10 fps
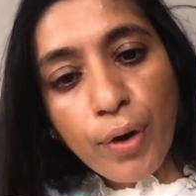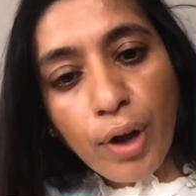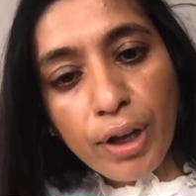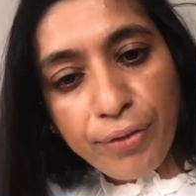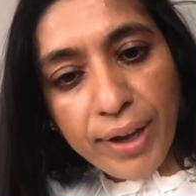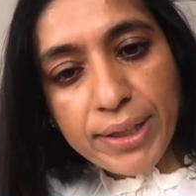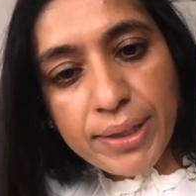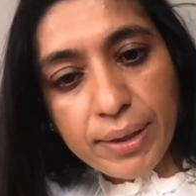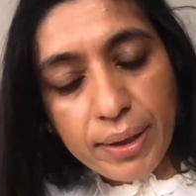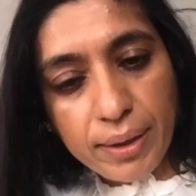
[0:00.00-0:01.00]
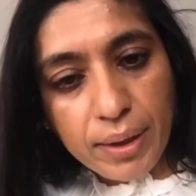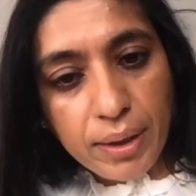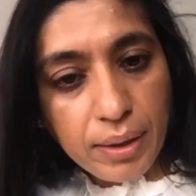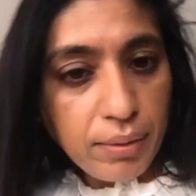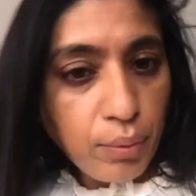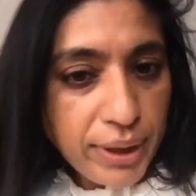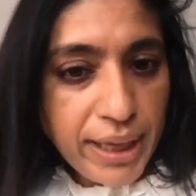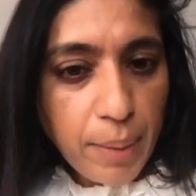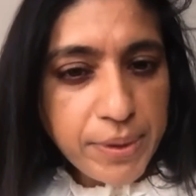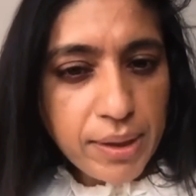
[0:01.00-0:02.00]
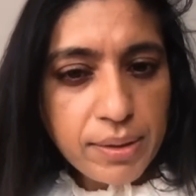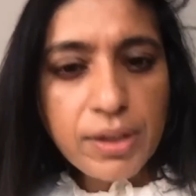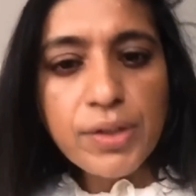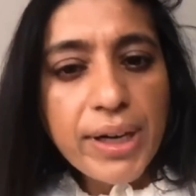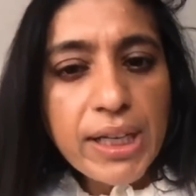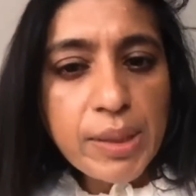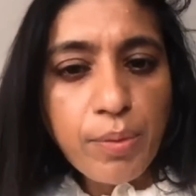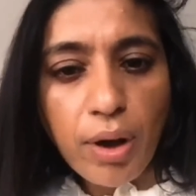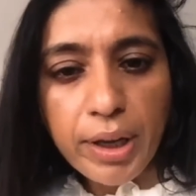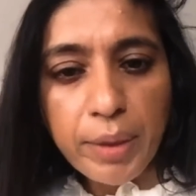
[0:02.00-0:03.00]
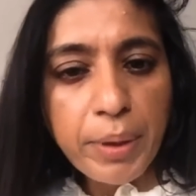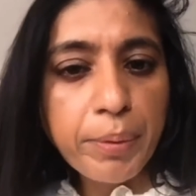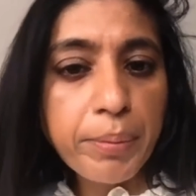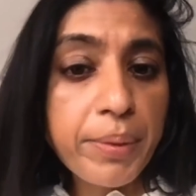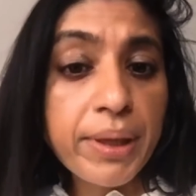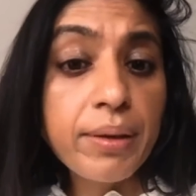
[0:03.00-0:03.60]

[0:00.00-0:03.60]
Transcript: effect with capsaicin is very small and people may build